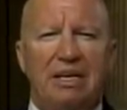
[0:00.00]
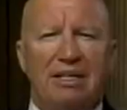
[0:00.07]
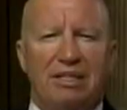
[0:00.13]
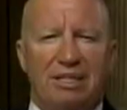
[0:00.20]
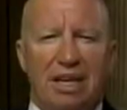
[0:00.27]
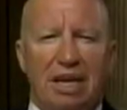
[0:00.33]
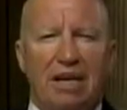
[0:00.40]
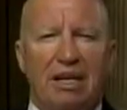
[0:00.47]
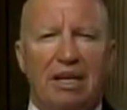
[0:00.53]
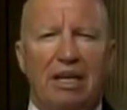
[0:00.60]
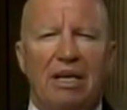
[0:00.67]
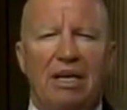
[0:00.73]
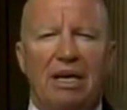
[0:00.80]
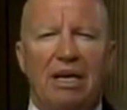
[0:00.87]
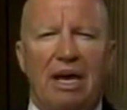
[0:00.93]

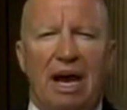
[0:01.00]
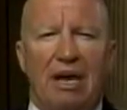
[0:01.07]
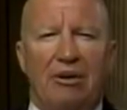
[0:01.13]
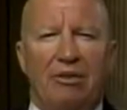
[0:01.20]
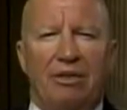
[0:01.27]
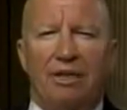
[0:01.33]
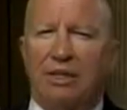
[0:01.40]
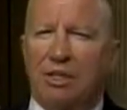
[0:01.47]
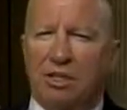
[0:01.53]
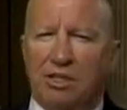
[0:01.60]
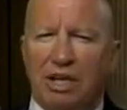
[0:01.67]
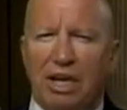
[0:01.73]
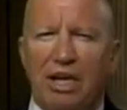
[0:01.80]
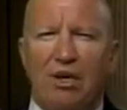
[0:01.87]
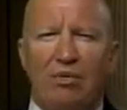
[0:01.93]
Secondly, I don't think the
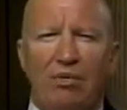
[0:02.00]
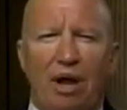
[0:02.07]
second